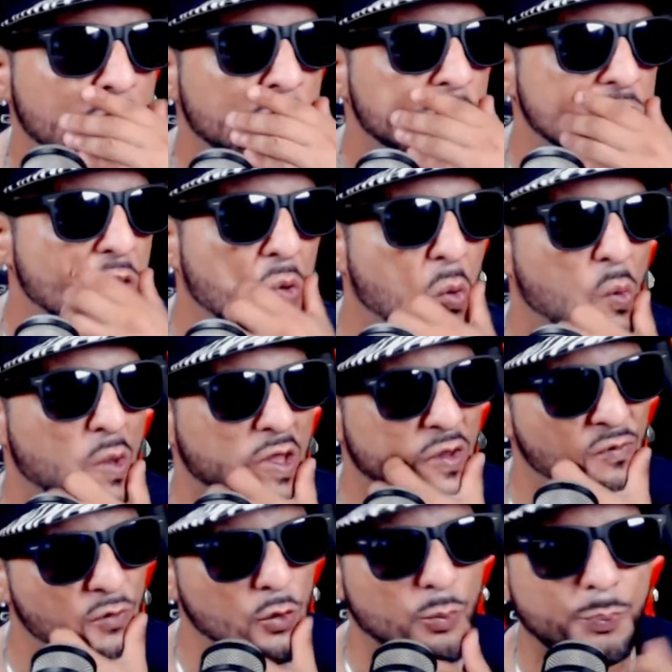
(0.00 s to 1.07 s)
So
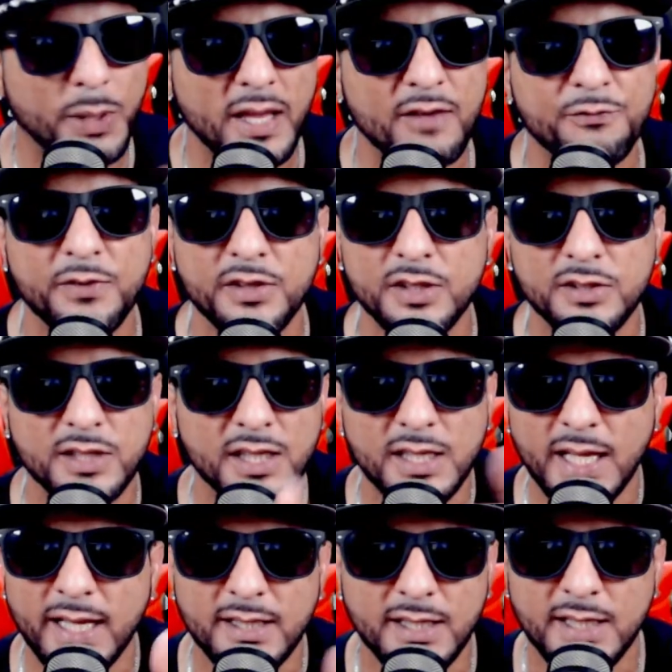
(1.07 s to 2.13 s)
if you pay for the three
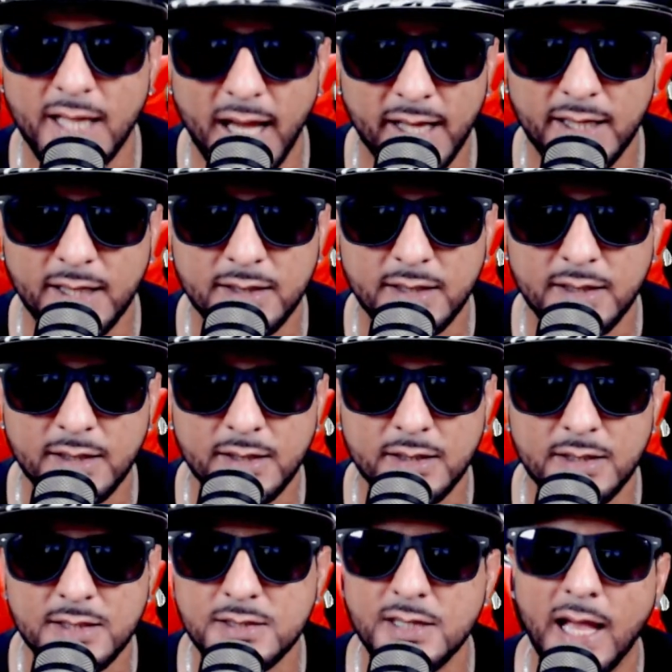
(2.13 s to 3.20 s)
ninety nine, I think it
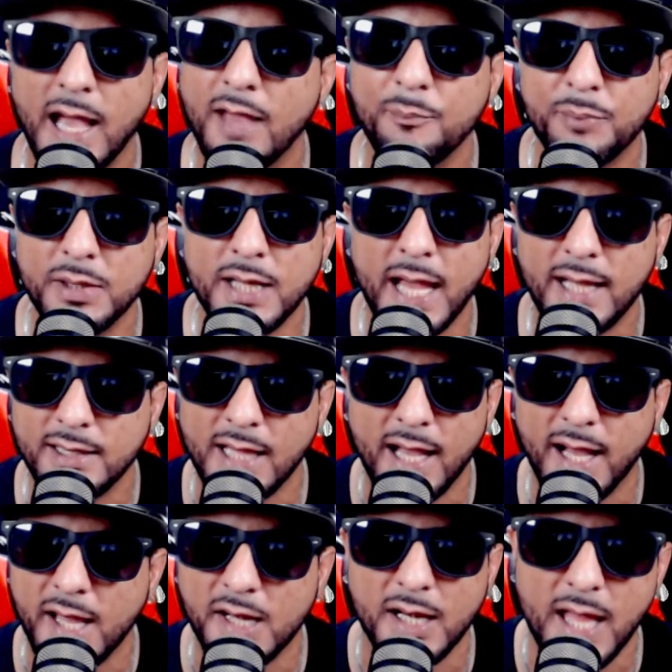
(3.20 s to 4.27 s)
is. I've been had that. I
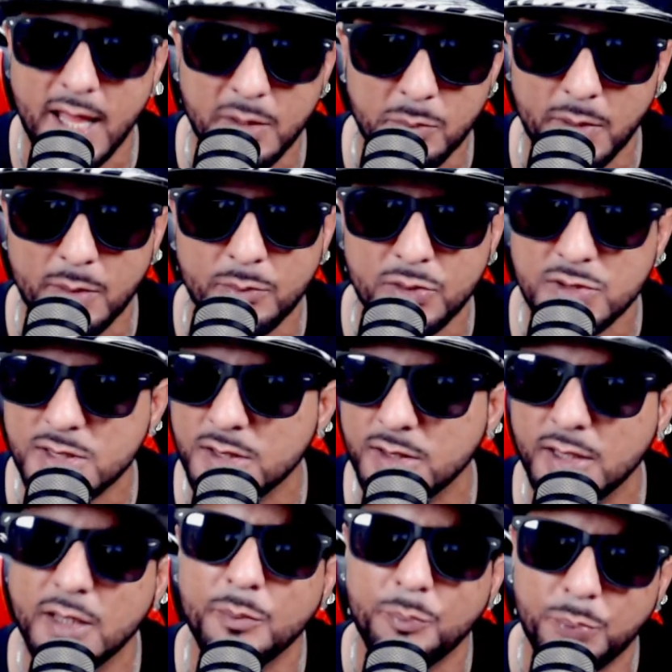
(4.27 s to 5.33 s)
got a lot of members in
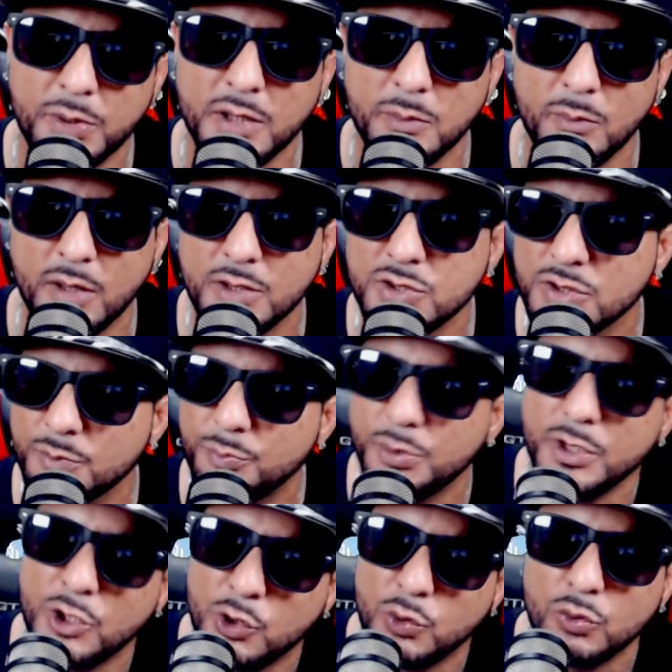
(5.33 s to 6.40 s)
there. Pretty much,
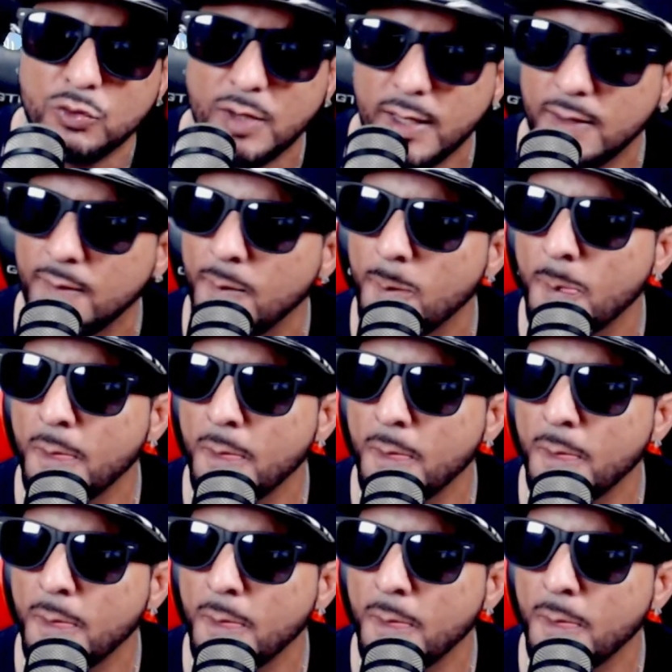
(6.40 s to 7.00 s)
pretty cool, right?